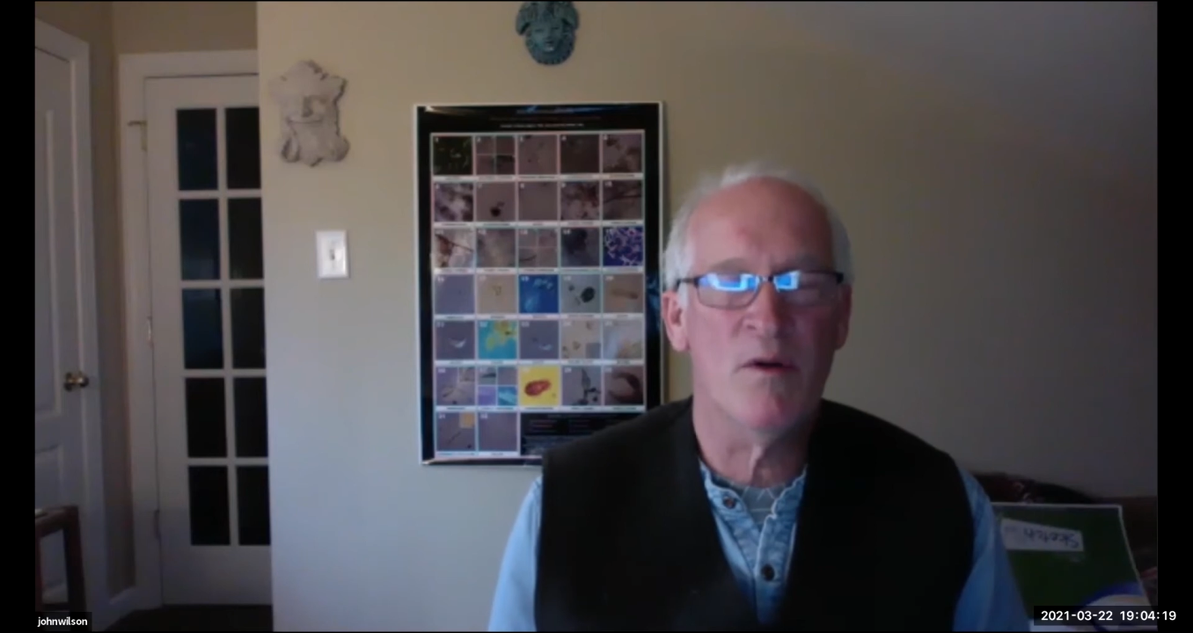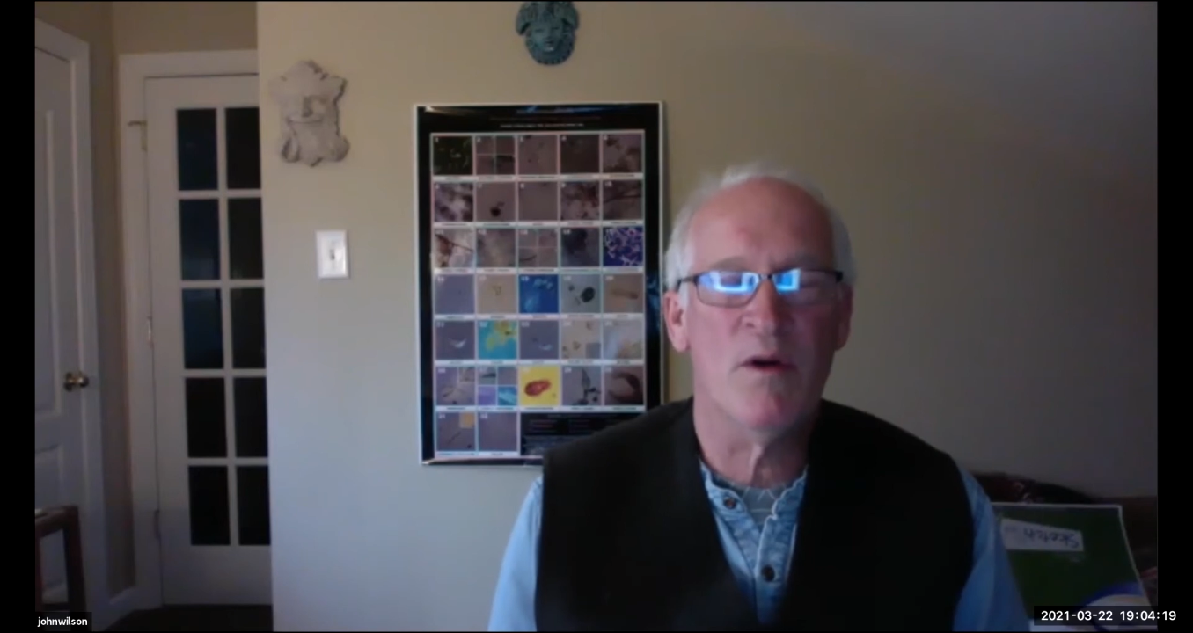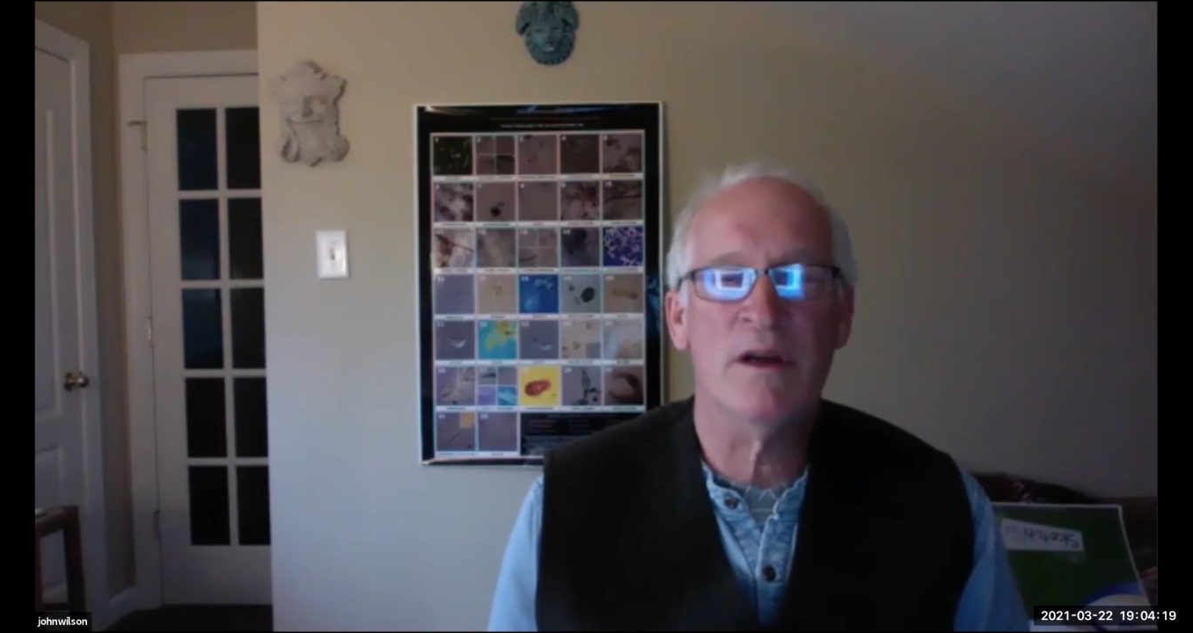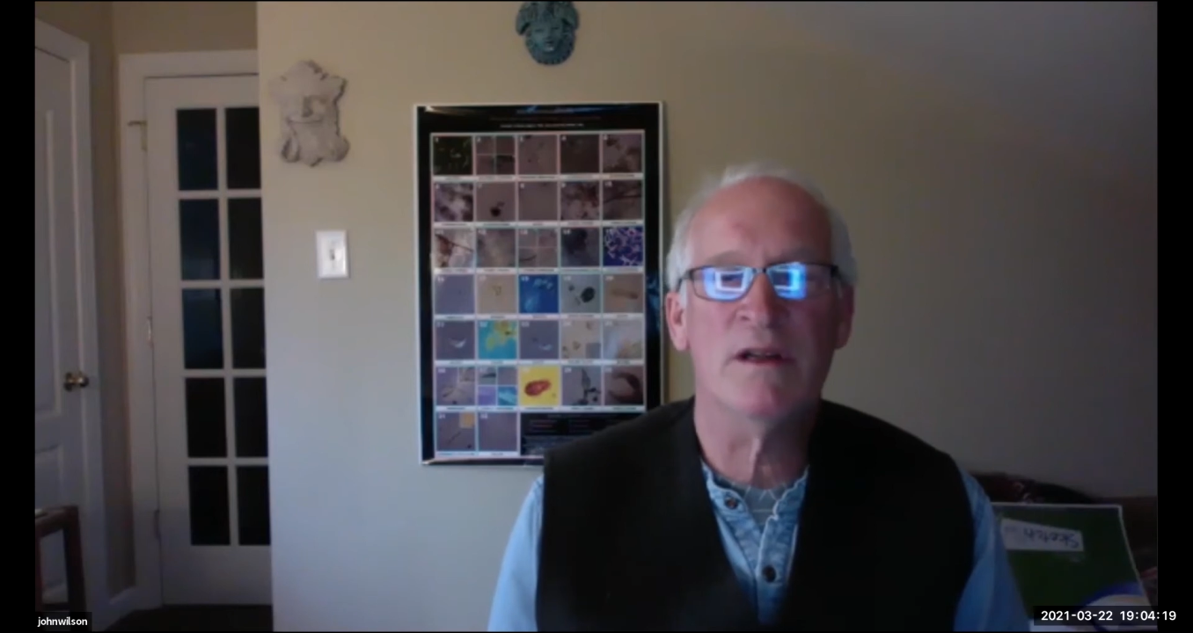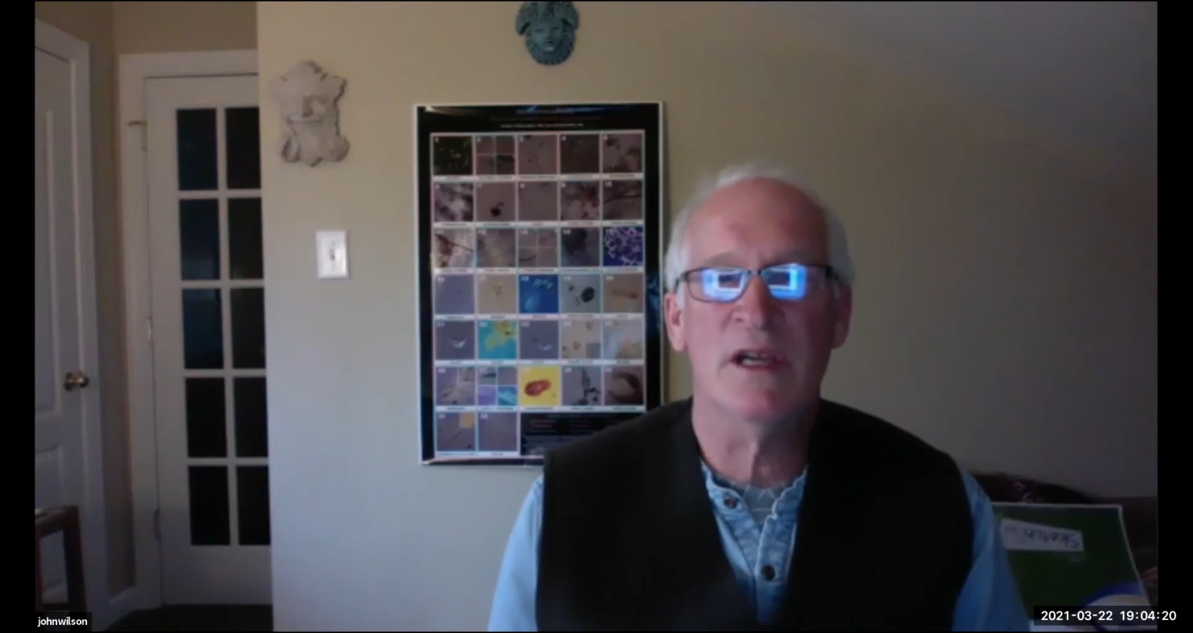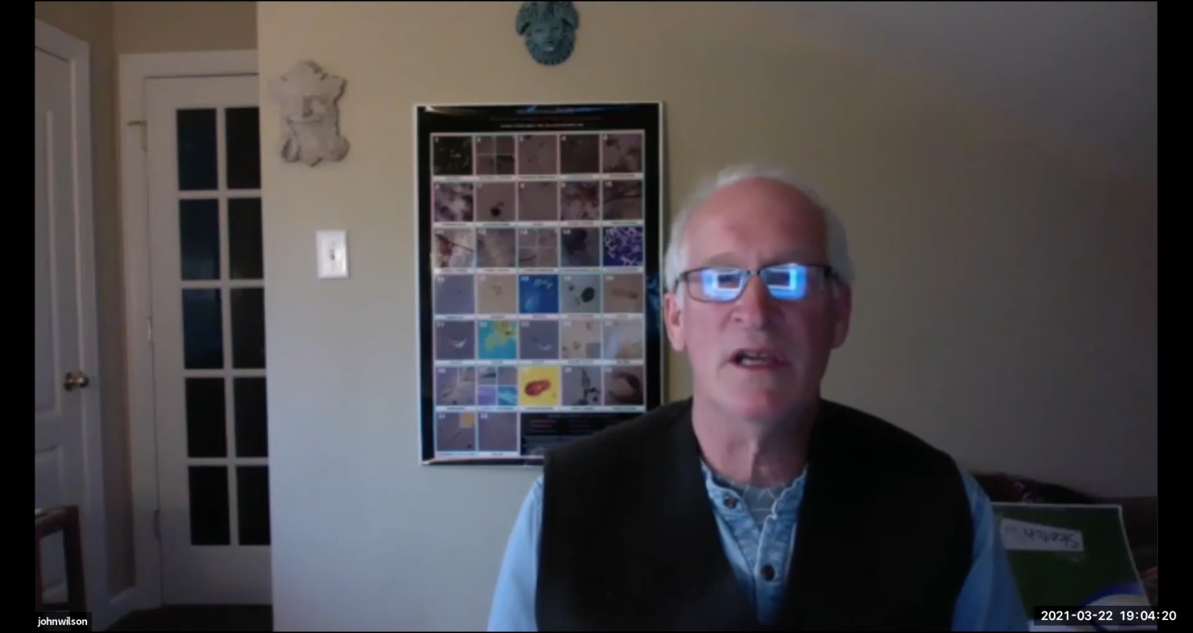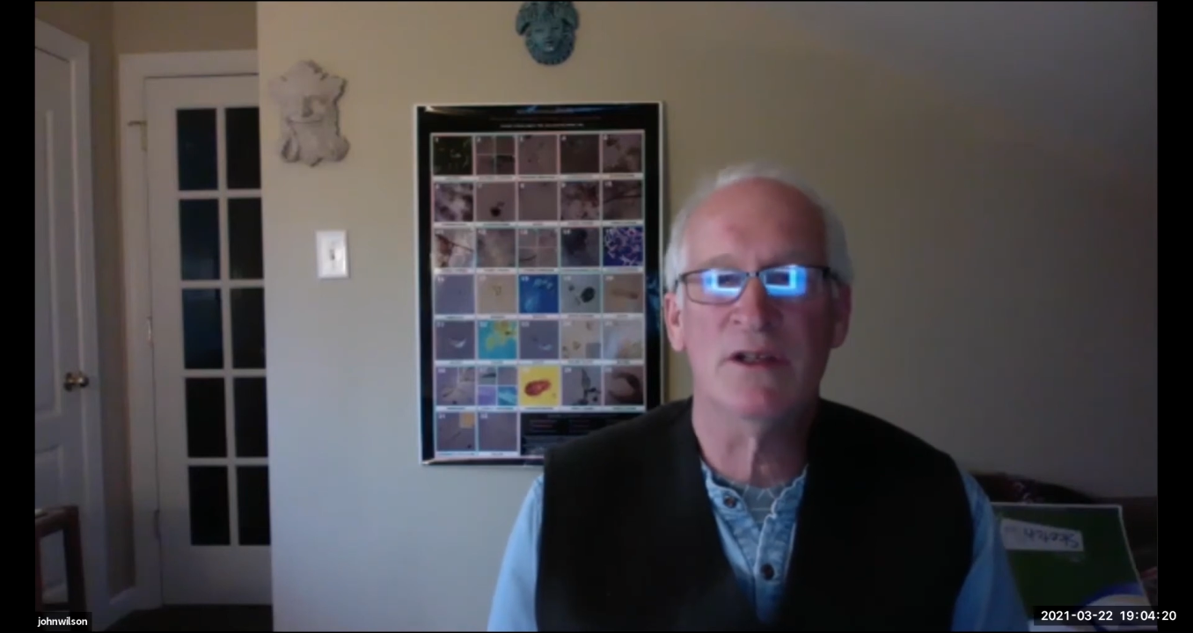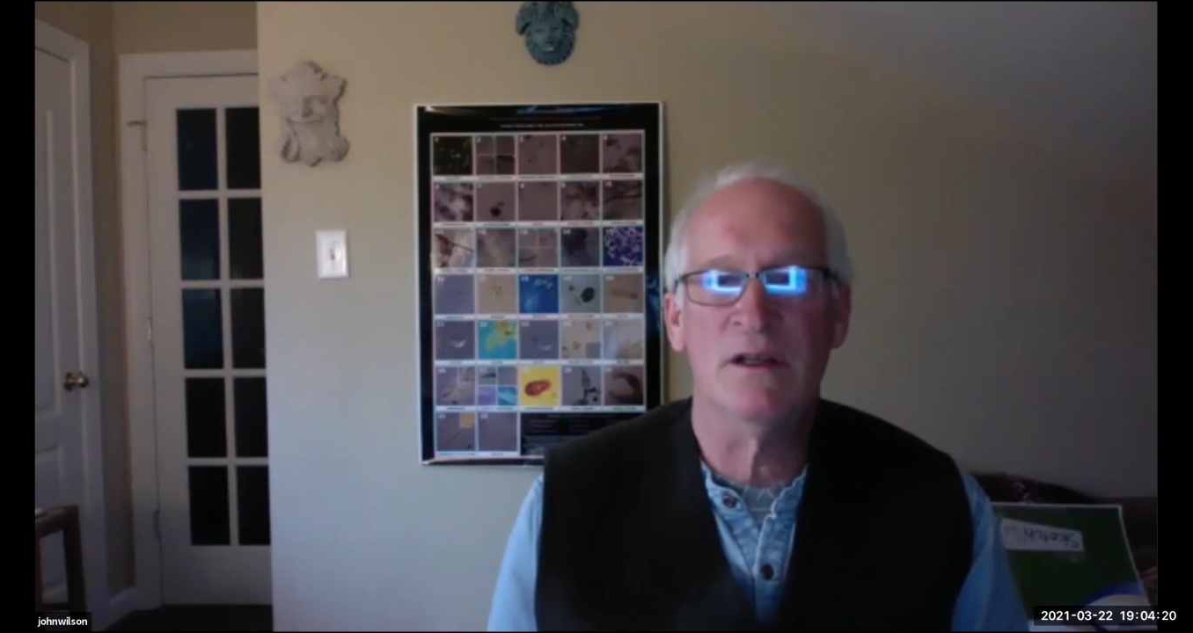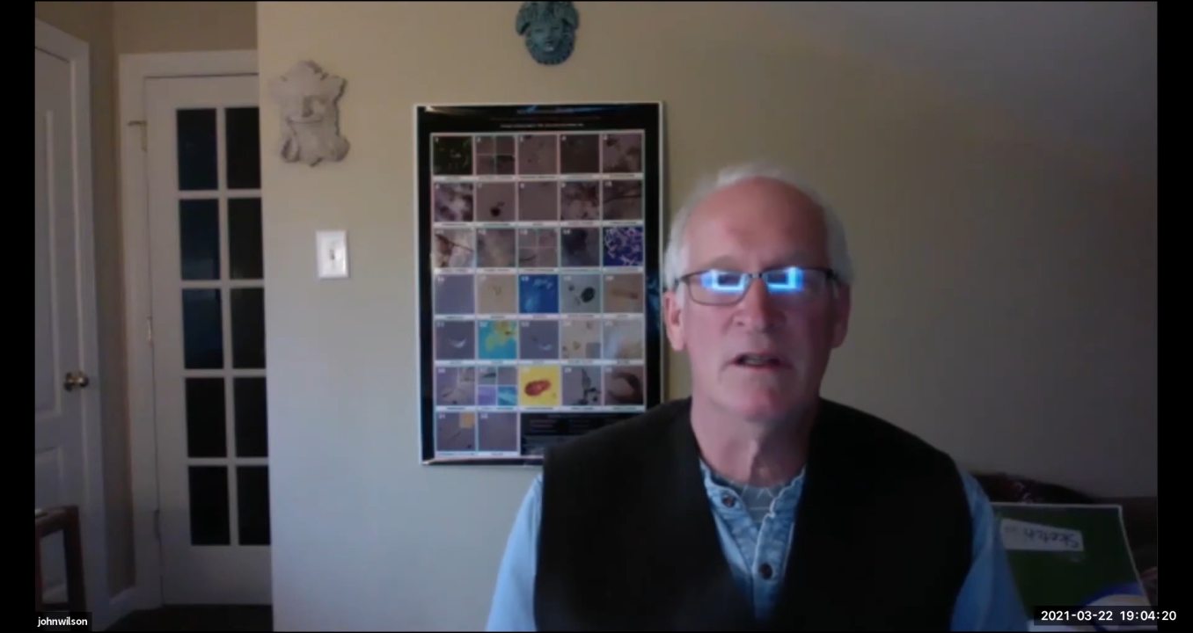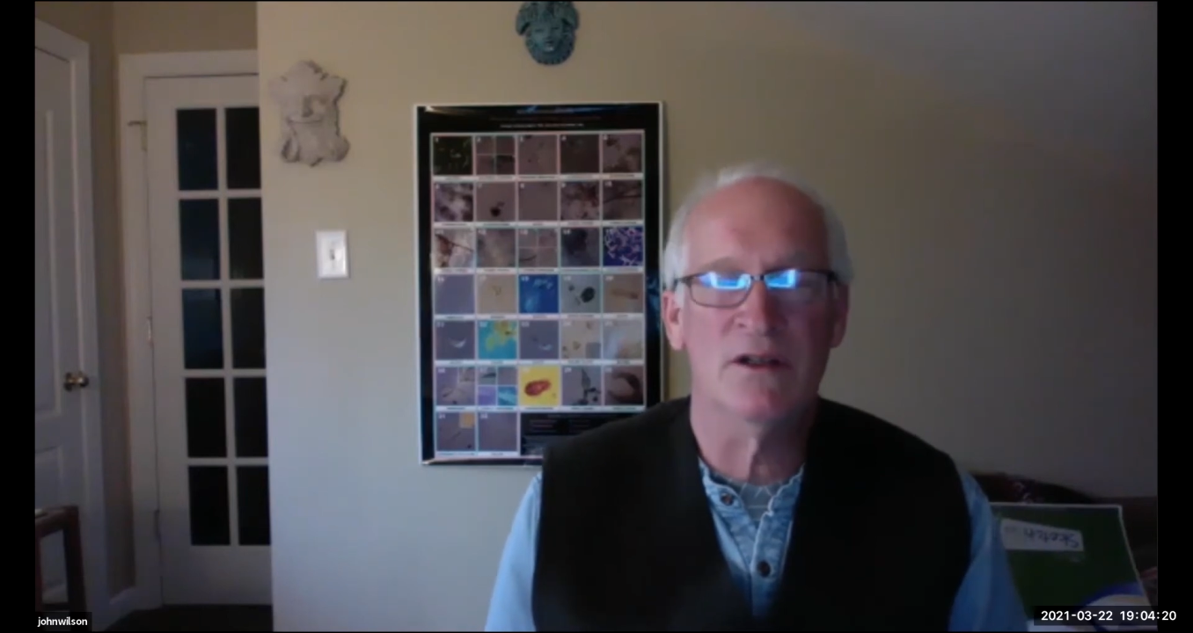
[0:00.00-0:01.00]

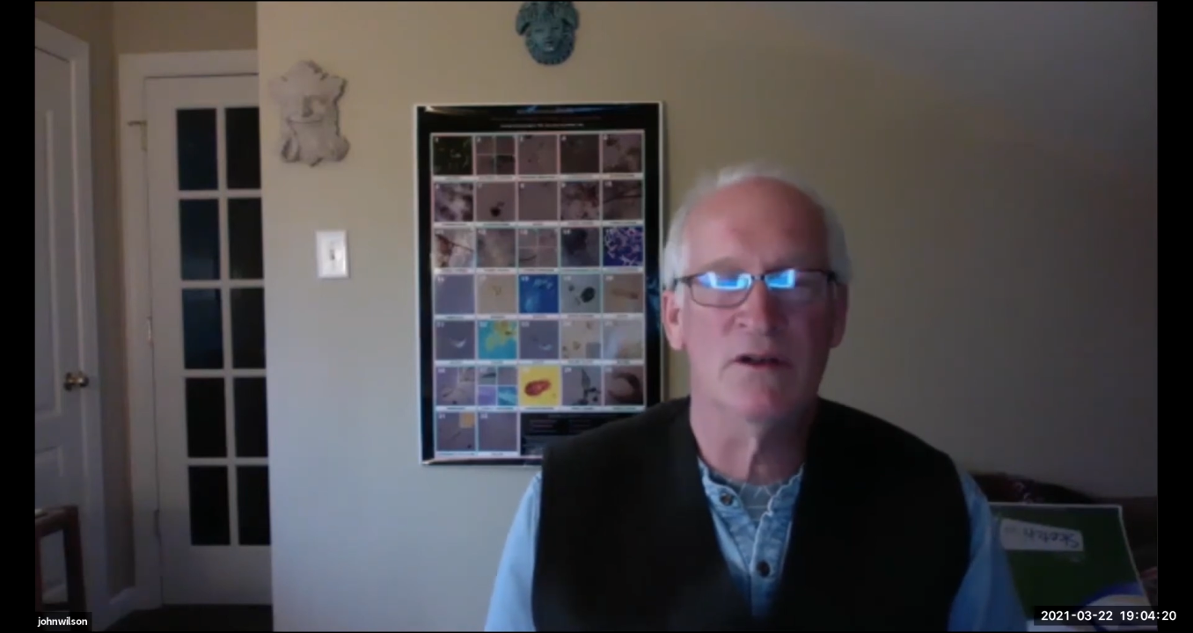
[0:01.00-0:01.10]
organization that's